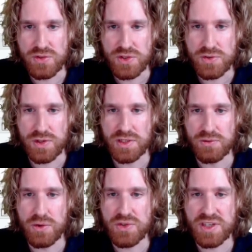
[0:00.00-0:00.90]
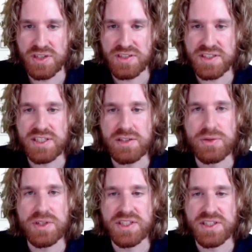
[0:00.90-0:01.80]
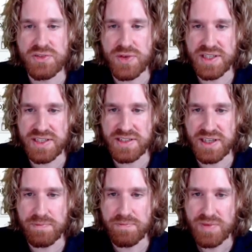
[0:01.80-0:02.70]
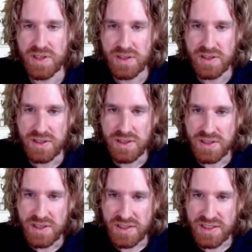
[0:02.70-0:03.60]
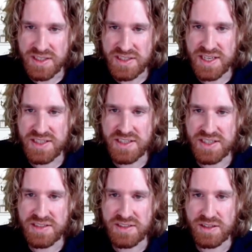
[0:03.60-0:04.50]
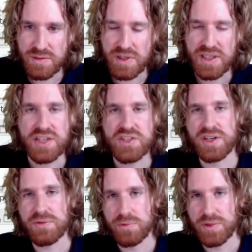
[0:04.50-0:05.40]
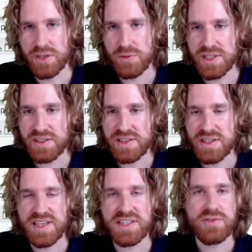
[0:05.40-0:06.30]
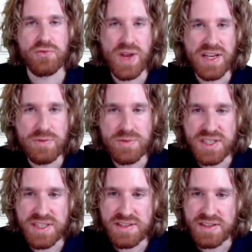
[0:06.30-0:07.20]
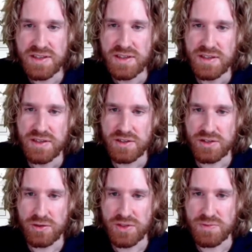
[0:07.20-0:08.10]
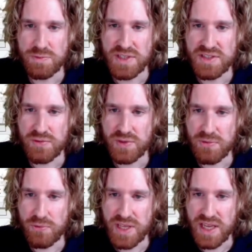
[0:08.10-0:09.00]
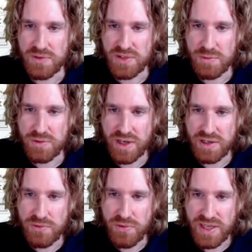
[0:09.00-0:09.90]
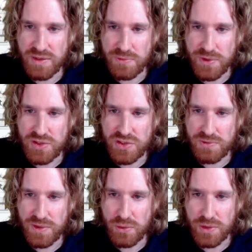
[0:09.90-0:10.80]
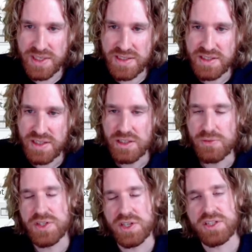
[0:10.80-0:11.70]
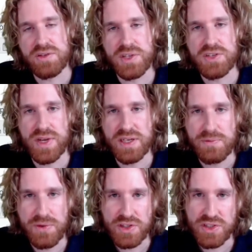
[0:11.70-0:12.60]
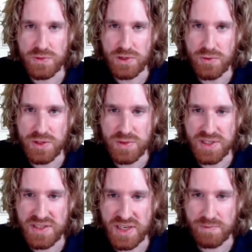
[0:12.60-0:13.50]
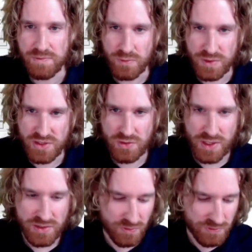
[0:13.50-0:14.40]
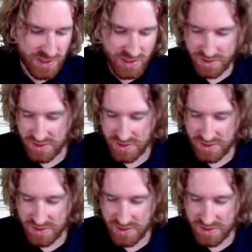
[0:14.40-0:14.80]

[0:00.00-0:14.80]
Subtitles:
So all the rows that are not included in the train DTM. And here the set seed, in case you're not familiar with it, this sets a random seed. So this means that whenever we have some kind of random function following it, the results of this random function will always be the same, which is quite convenient